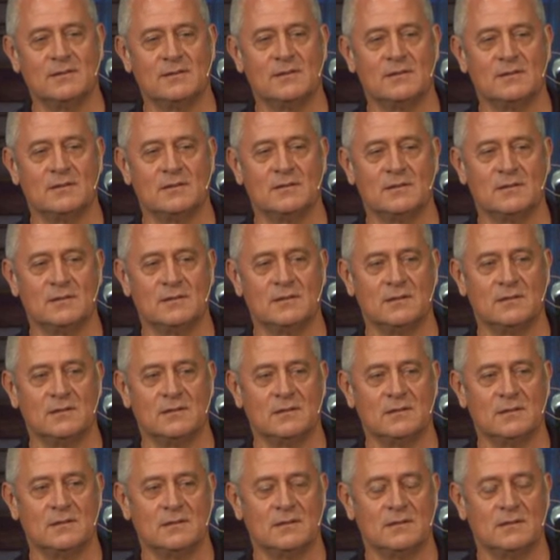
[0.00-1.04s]

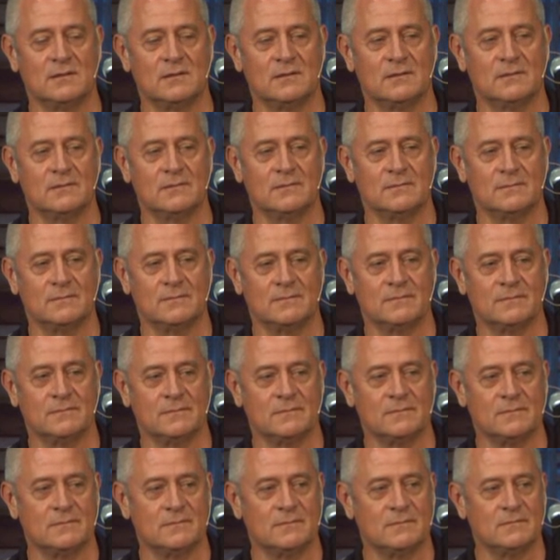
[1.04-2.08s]

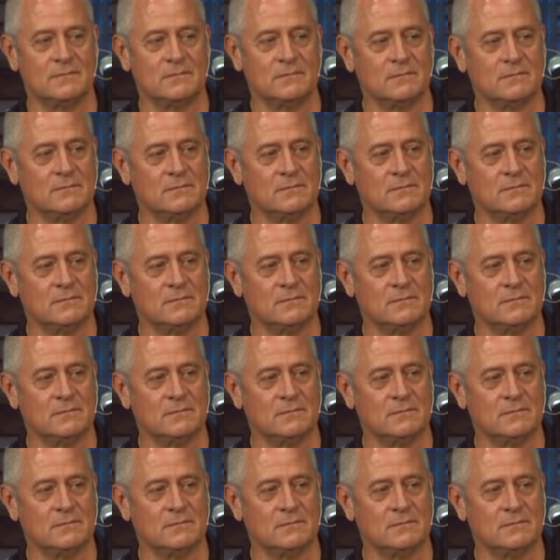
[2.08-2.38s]
(no one is talking)